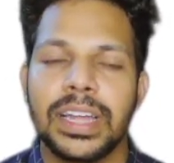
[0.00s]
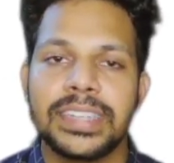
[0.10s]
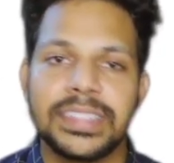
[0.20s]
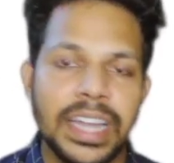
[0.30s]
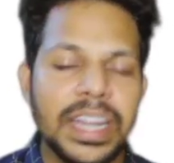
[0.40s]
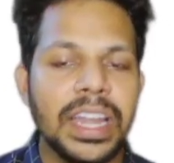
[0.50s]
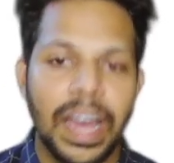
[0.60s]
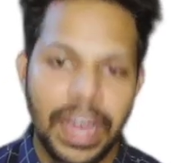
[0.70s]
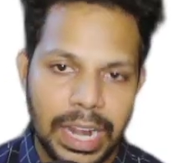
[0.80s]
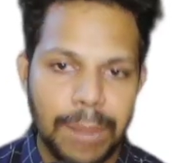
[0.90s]
It is seen
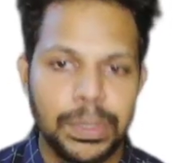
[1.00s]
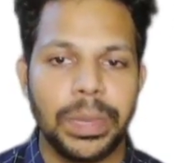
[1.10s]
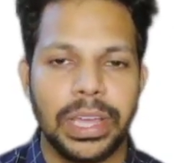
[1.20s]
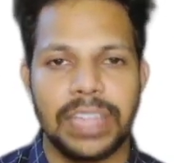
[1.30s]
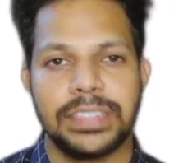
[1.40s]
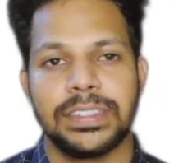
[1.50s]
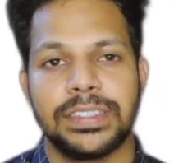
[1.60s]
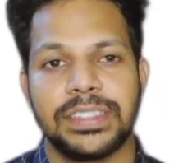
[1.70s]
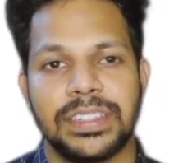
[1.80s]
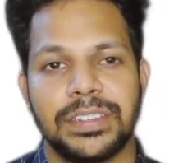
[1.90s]
in
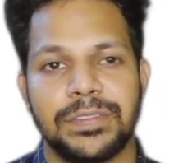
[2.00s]
rhabdomyolysis.